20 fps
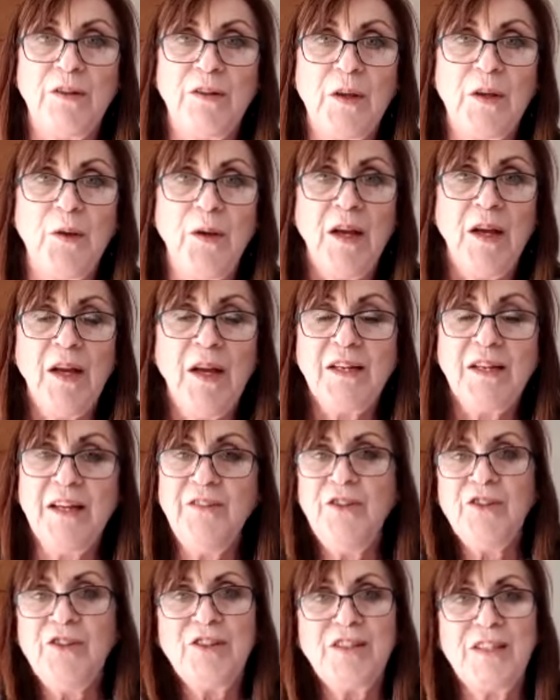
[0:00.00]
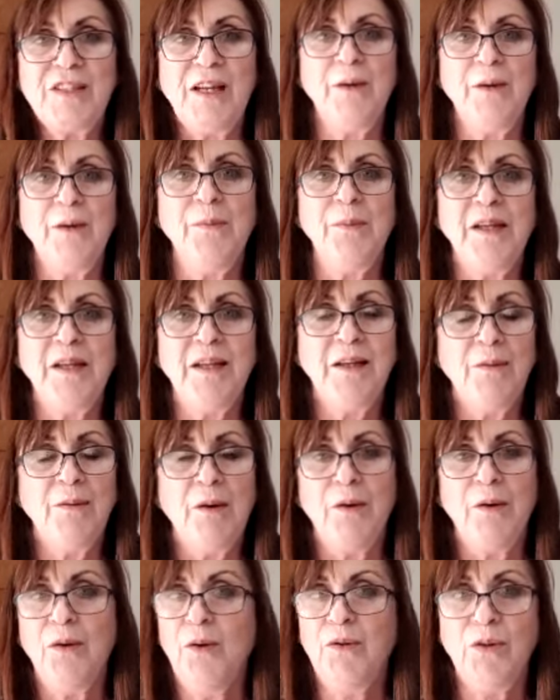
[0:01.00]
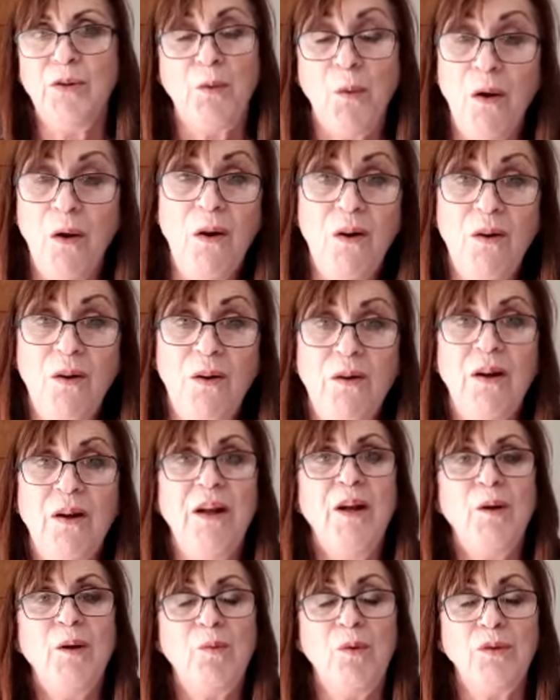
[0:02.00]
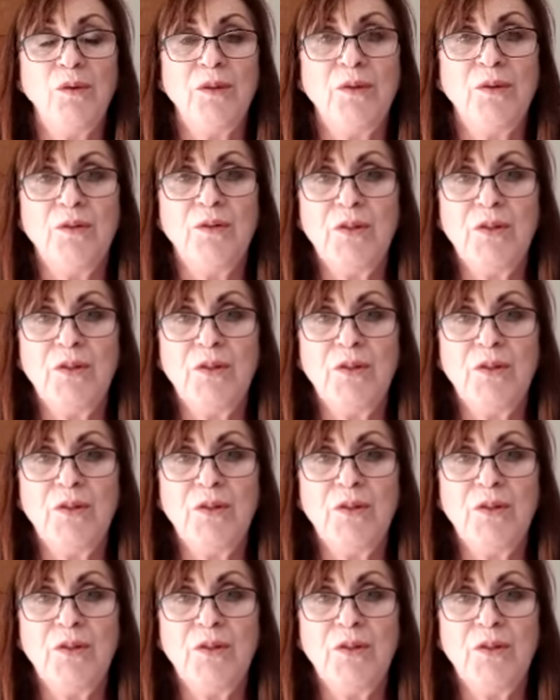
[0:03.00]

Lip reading: So can you just tell me who you are, what you